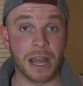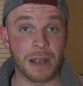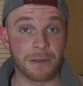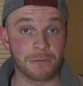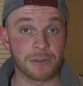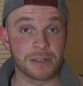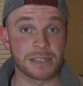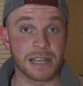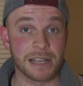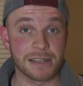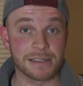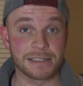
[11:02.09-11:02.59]

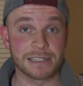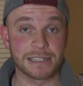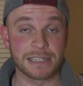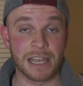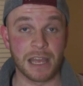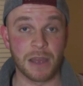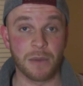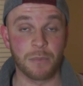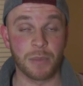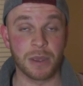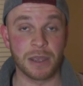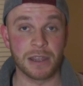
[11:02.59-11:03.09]
advertising
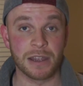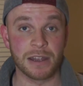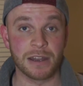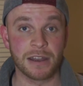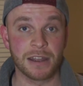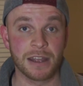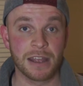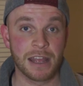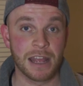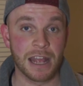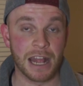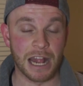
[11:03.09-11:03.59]

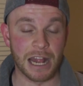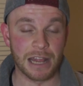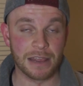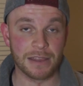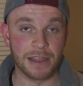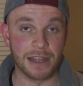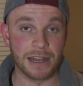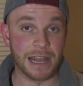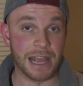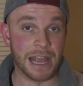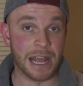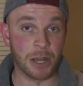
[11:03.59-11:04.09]
campaign and
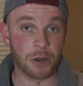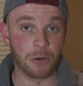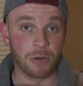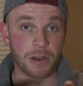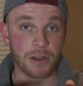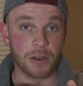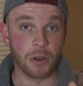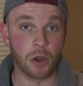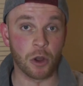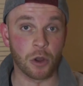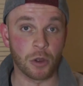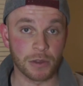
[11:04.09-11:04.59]
then enter
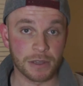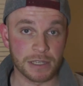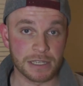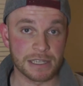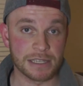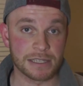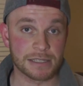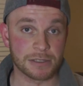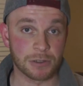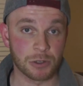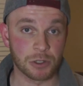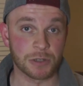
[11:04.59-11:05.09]
in all
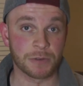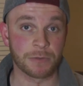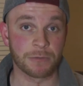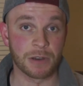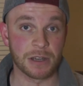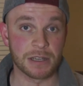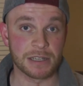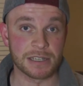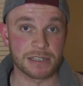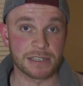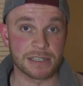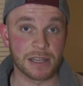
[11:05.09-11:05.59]
these search
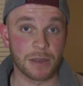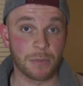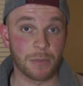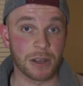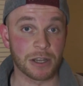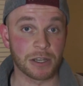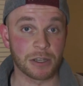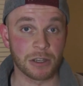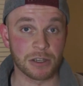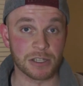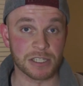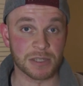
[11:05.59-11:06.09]
phrases that
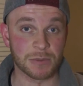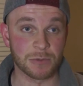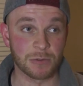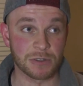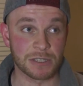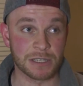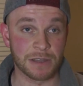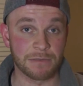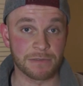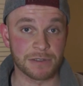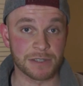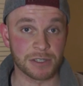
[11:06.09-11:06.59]
my
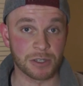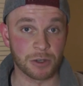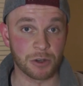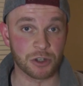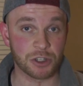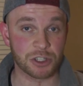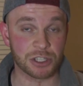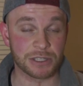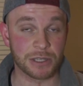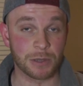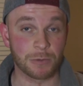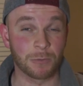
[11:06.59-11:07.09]
customers have
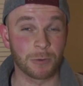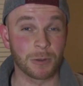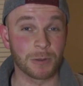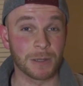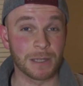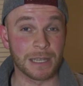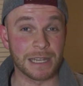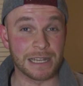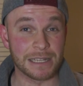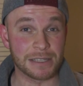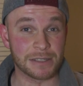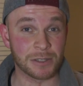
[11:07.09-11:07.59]
searched that
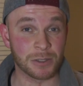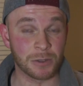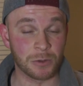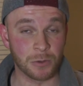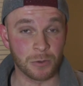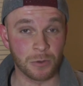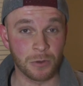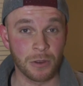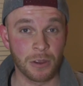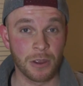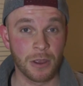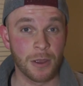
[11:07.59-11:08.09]
relate
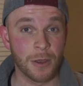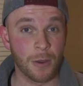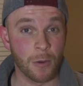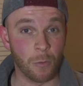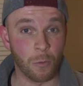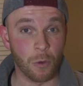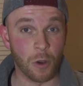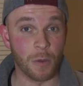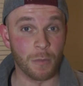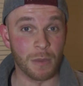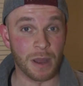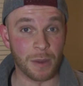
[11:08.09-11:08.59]
to
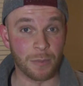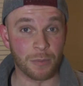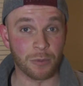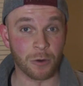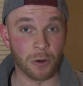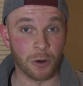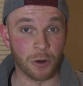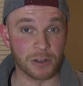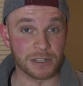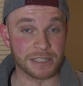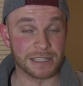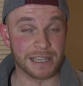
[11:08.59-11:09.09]
what my
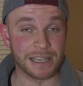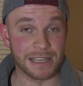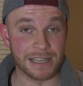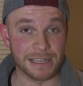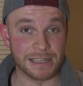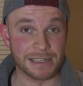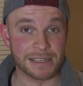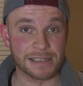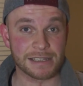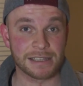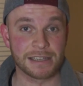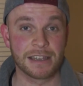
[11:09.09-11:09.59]
product
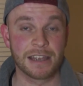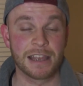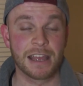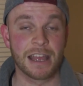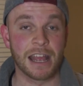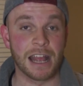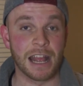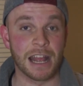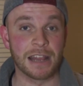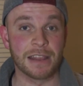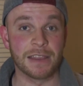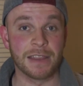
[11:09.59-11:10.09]
is,
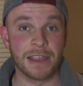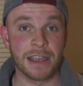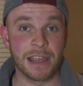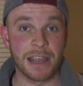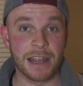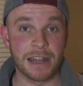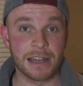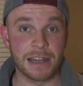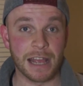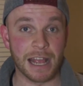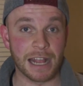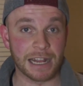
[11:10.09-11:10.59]
and
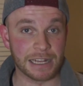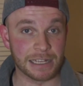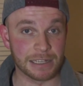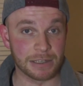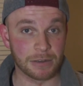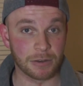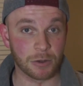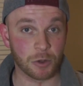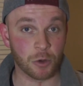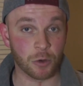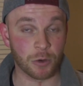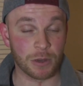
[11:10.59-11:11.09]
then I
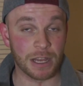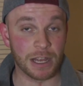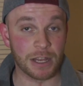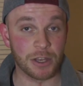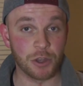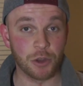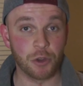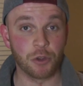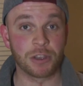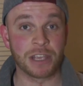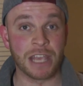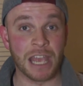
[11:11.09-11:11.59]
can create a
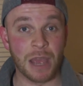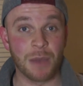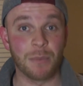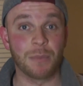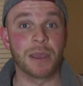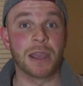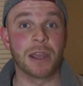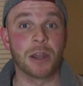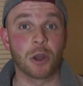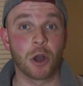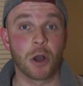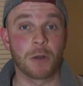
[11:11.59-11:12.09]
new
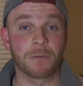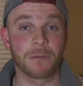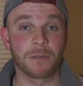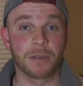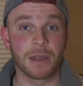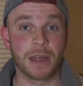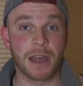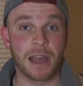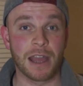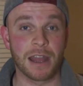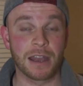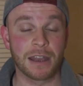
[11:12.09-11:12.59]
campaign off of
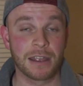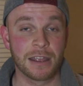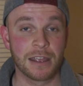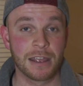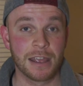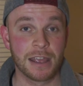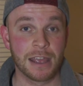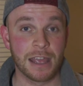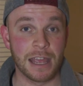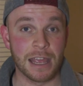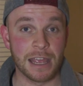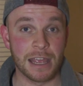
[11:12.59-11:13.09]
that.
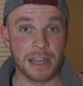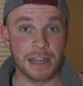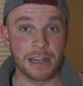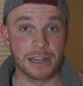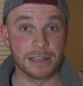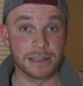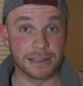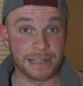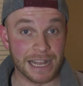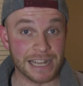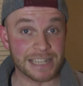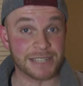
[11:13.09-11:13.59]

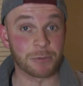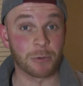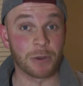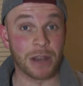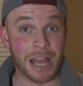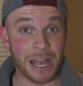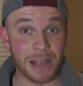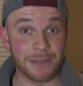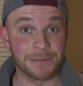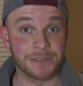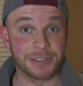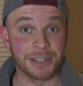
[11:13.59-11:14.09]
And that's what
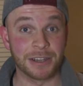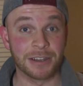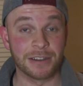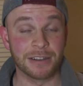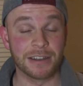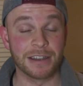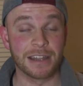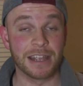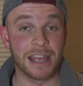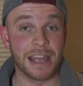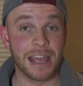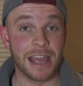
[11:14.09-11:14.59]
I've
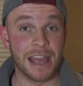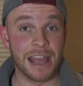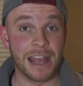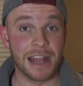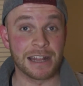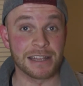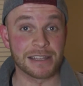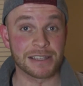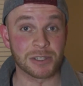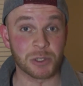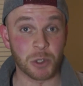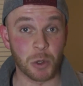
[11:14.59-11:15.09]
done,
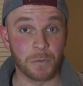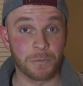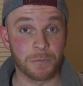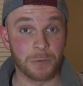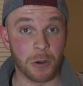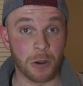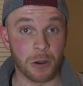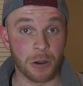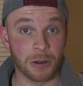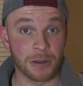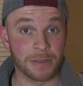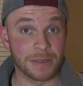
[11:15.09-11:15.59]
and so
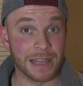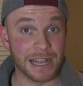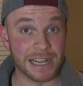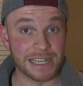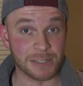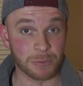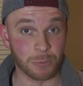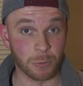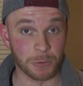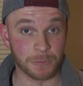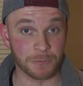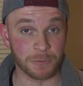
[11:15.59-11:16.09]
far
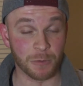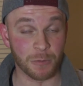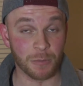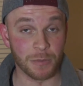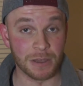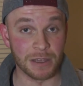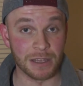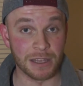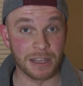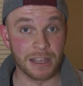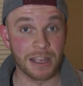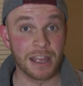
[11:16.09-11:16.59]
that's worked for
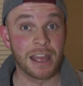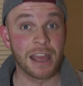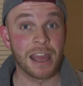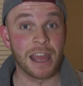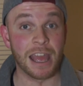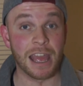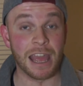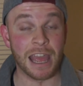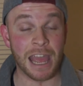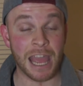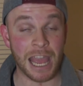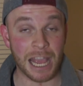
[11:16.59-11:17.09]
me
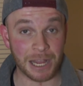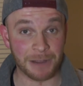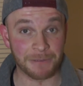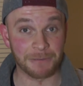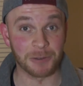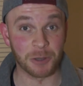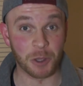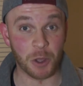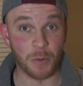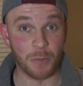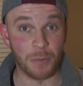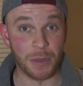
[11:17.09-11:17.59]
a heck of
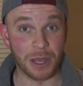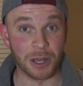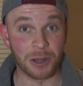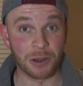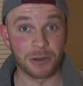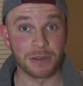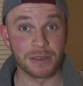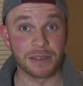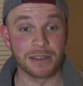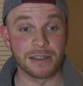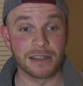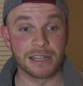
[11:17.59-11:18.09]
a lot
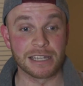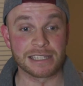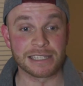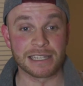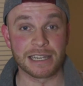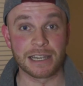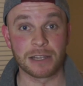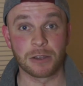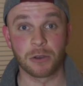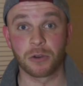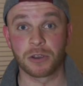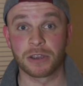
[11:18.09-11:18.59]
better than
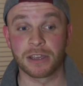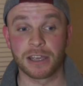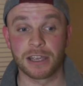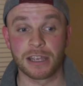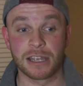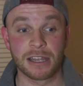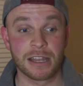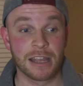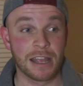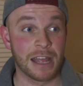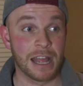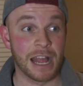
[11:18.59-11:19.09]
saying,
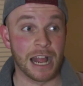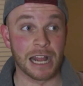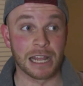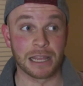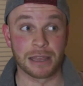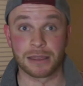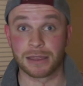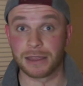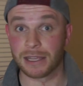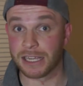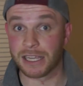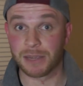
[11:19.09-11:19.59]
okay, I
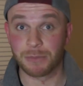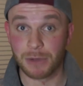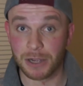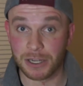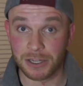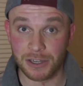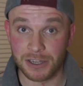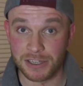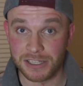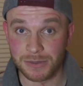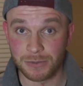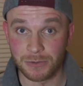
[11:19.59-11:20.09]
think my
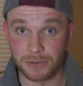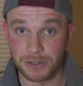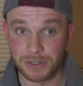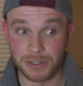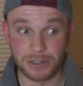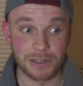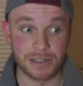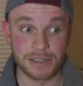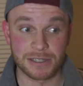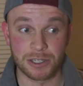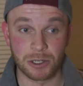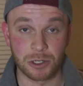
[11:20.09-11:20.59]
customer is
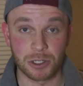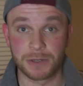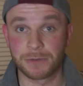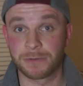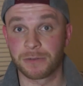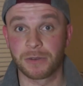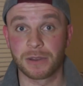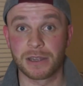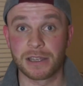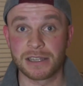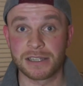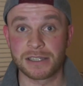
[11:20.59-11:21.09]
going to search
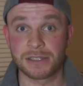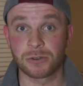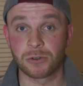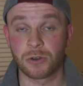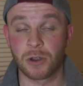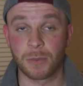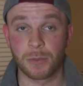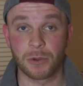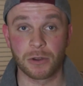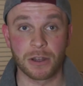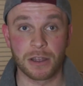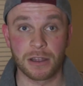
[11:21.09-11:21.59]
for this, so
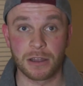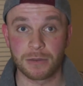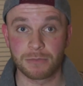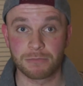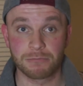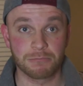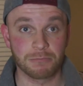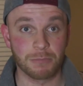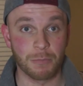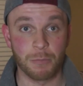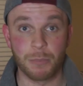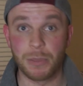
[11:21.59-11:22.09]
I'm going to
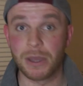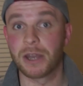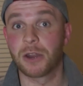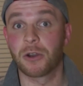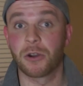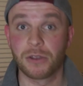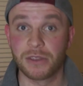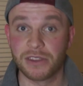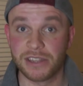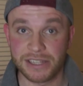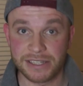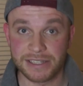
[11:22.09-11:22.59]
bid
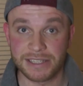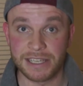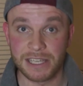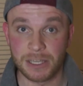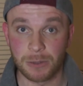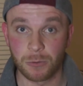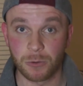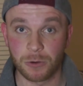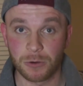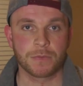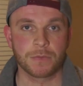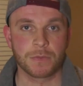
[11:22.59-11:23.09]
on this
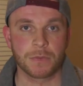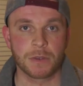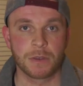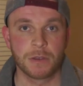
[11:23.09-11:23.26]
keyword.